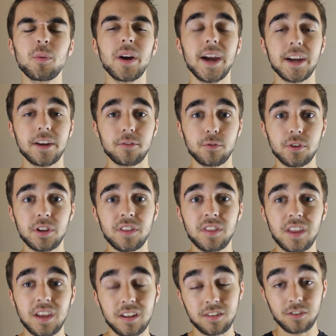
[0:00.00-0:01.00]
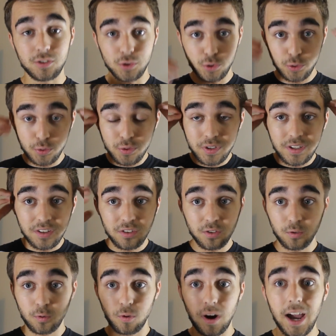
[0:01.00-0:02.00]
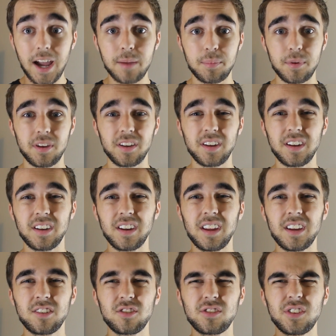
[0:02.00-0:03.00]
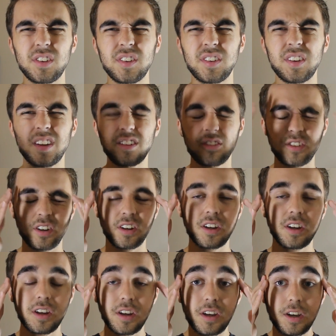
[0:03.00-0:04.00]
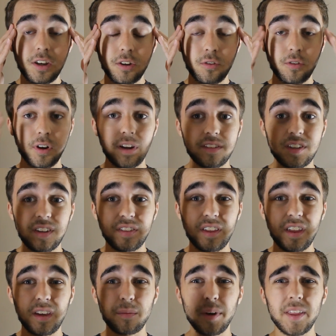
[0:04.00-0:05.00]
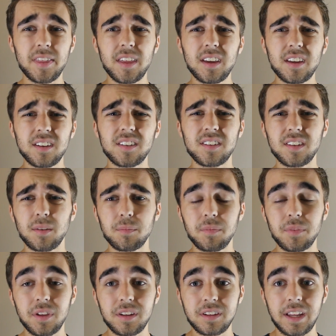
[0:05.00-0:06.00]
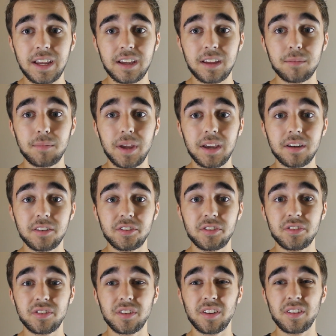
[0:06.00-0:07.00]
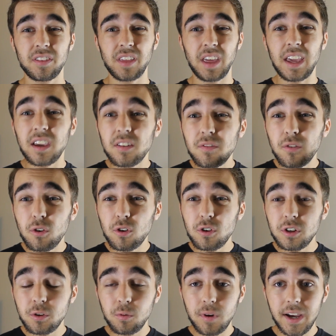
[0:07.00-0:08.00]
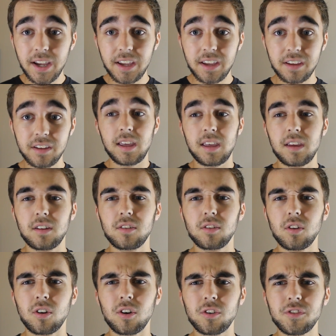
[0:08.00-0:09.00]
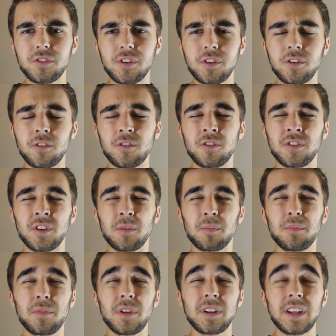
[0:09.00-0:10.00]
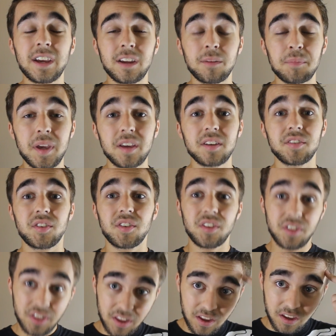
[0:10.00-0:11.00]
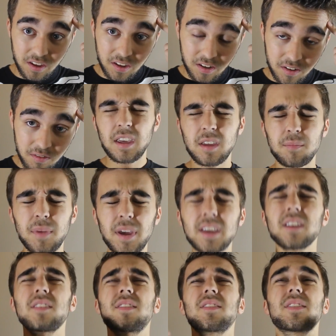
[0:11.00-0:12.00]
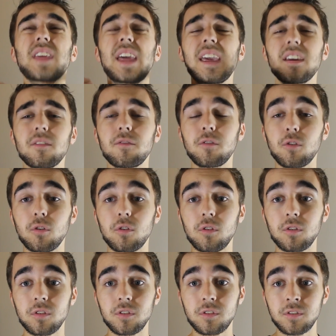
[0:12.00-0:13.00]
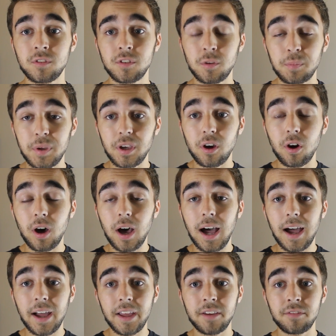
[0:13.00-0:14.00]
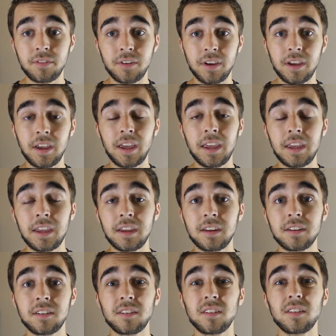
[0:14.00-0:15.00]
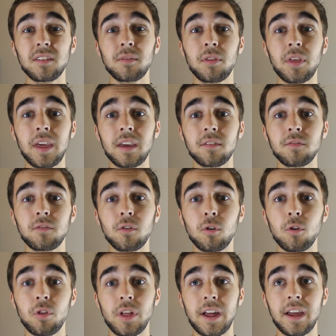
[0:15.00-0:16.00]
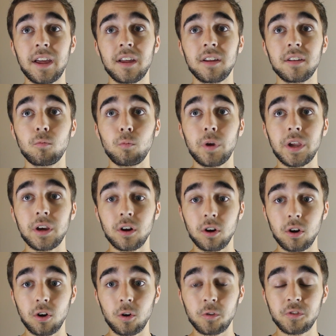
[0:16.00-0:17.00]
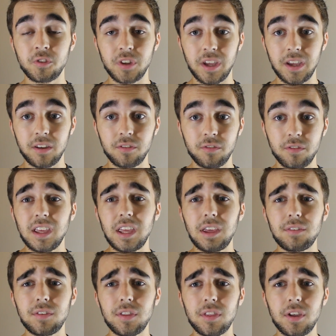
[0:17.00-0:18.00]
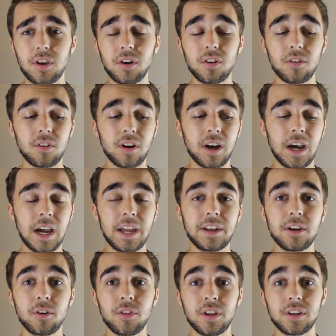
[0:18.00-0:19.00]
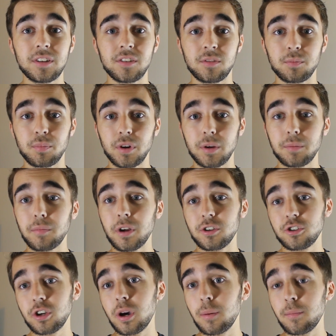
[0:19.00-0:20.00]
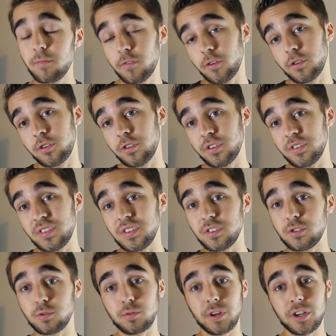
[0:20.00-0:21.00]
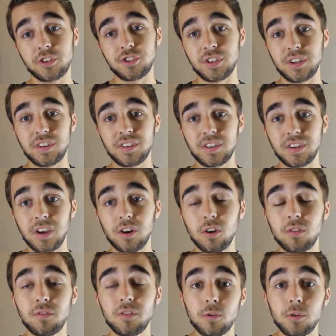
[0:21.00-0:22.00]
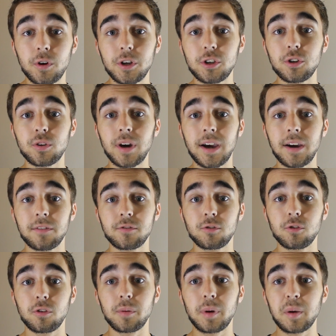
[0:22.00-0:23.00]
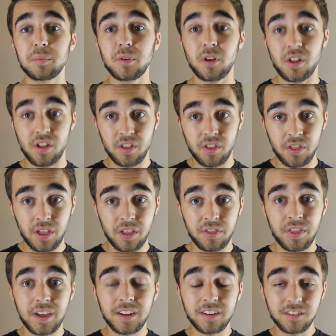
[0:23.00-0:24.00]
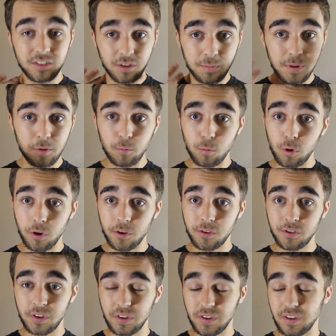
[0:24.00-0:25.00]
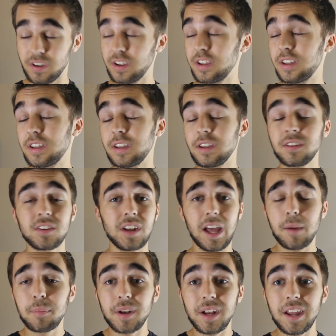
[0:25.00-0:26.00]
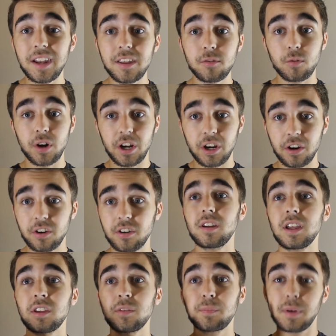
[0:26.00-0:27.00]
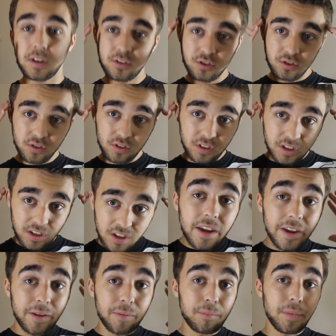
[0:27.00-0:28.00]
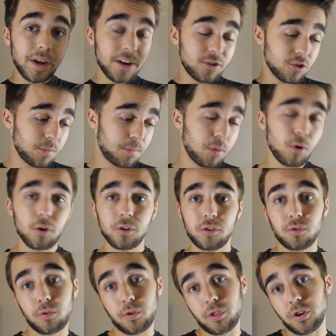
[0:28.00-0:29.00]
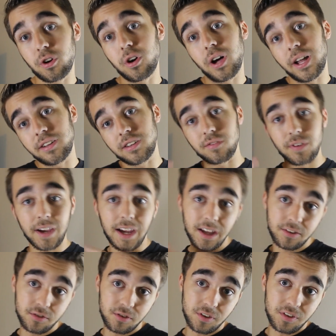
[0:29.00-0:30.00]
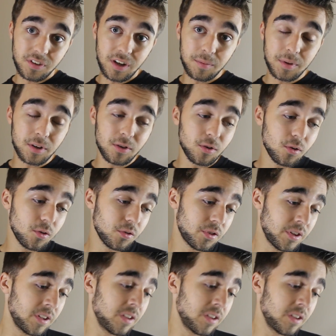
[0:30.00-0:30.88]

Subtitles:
way I can really think to truly describe it. And it's just such a crazy thing. But I think it's something that can make us thankful in a way. And also something that can make us think. It can make us thankful to be alive and thankful that we are all safe, even though I know that doesn't bring much comfort to the situation itself. We do have to remember that things could be worse. This could happen anywhere, especially in major ports where there are lots of hazardous chemicals